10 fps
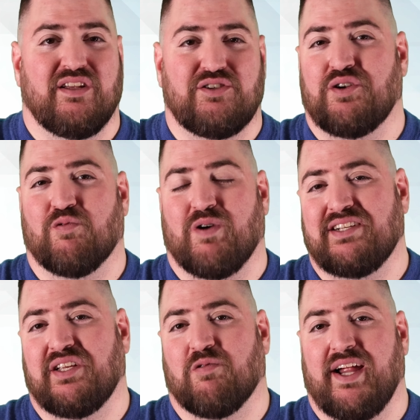due to
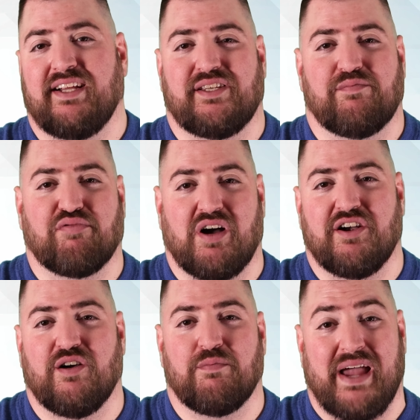rising rates and broader